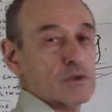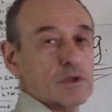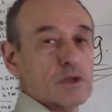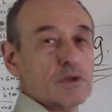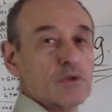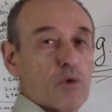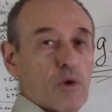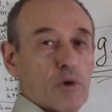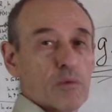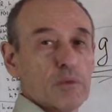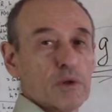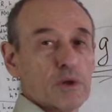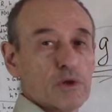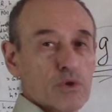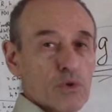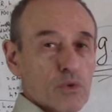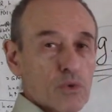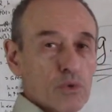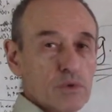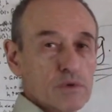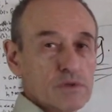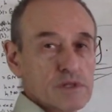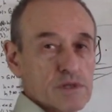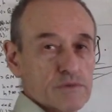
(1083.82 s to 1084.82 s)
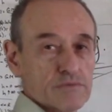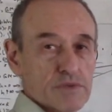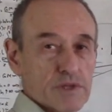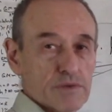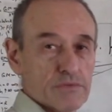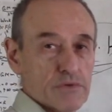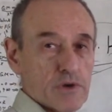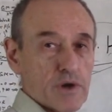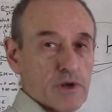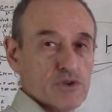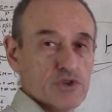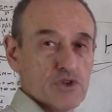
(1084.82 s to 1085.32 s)
the normal rules of
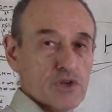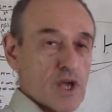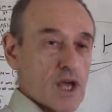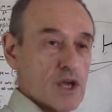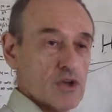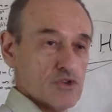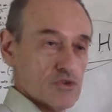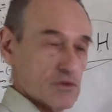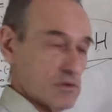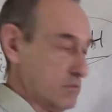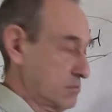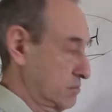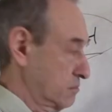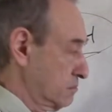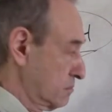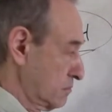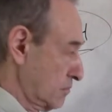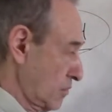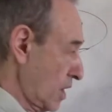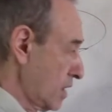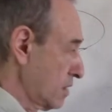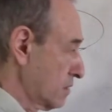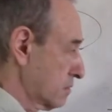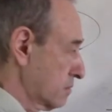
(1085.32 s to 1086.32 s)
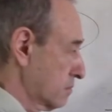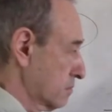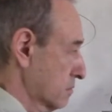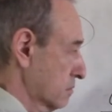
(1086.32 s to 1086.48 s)
differentiation, right?